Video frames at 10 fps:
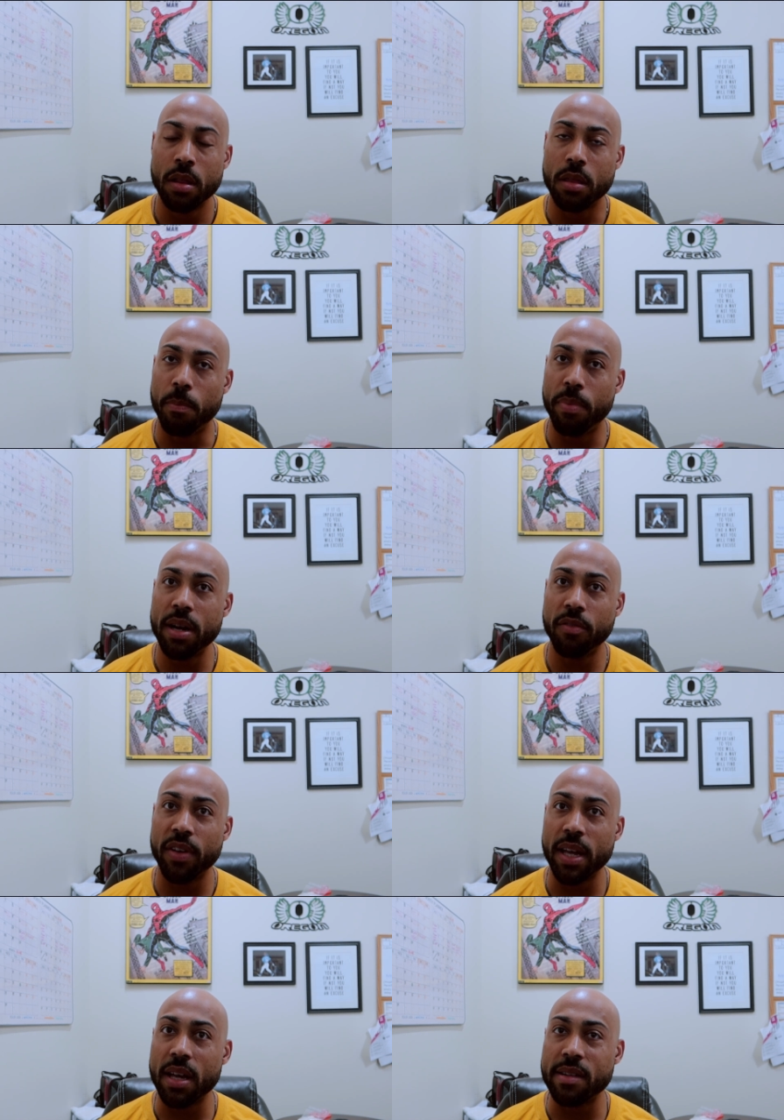the
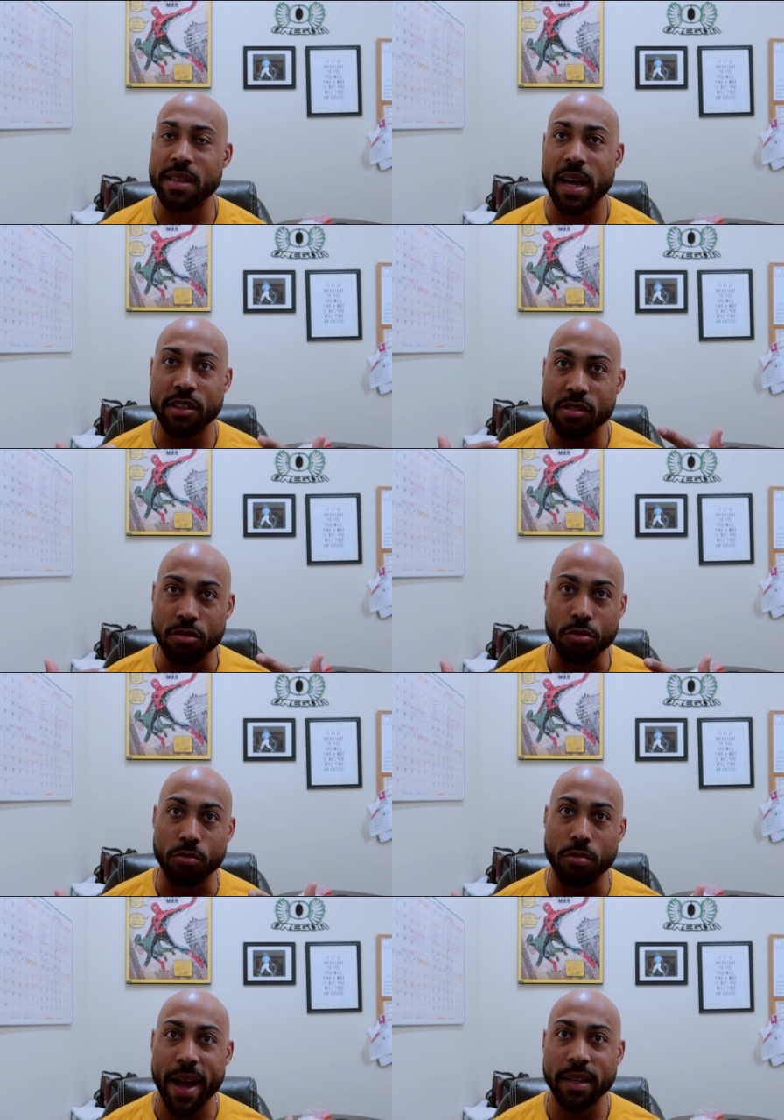benefit is that it's
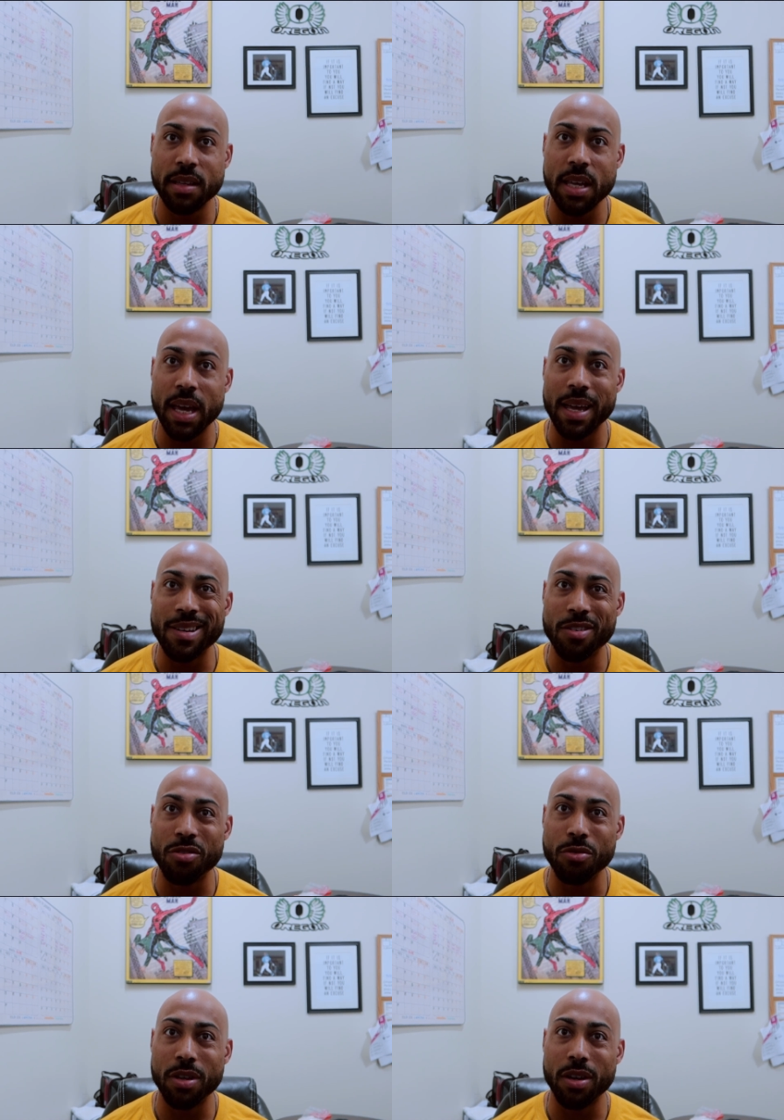directly
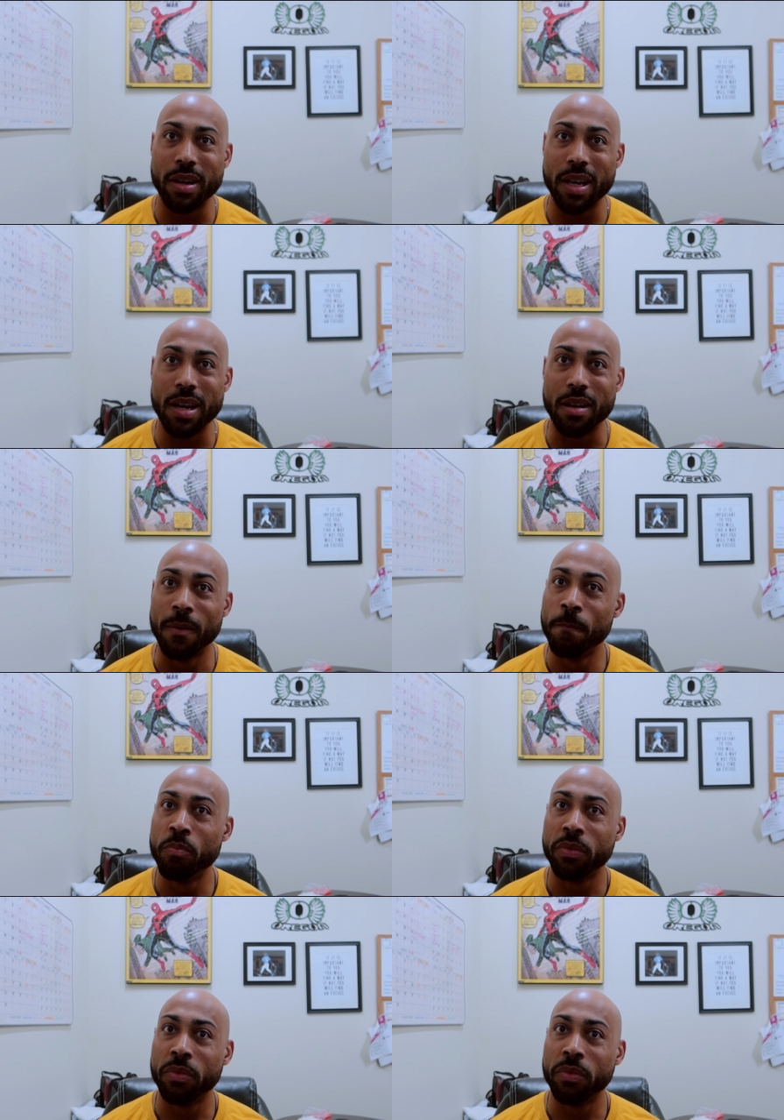into your ear.